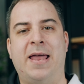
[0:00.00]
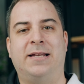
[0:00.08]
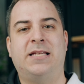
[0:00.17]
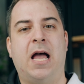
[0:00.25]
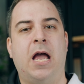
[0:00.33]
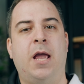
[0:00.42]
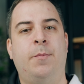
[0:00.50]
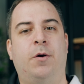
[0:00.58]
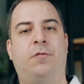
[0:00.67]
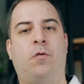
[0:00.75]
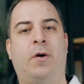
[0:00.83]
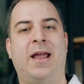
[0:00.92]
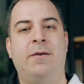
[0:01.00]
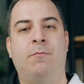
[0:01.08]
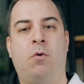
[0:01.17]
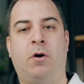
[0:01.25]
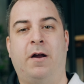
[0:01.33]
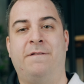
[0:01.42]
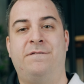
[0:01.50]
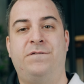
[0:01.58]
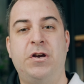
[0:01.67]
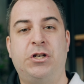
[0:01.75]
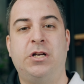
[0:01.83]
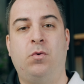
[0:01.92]
at a time for a more
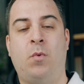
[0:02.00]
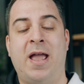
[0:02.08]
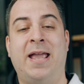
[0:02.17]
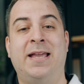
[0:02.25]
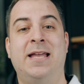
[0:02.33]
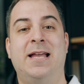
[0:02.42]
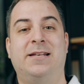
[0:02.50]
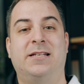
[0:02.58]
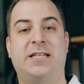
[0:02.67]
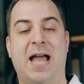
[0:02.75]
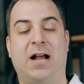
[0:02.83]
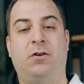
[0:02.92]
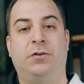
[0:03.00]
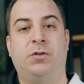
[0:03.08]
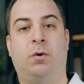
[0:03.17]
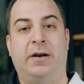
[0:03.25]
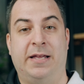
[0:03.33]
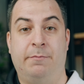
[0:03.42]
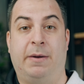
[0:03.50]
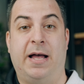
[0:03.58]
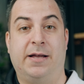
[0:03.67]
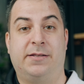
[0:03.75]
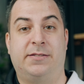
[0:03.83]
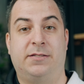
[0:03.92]
efficient way to tackle your
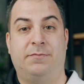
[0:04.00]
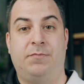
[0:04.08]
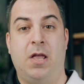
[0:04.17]
inbox.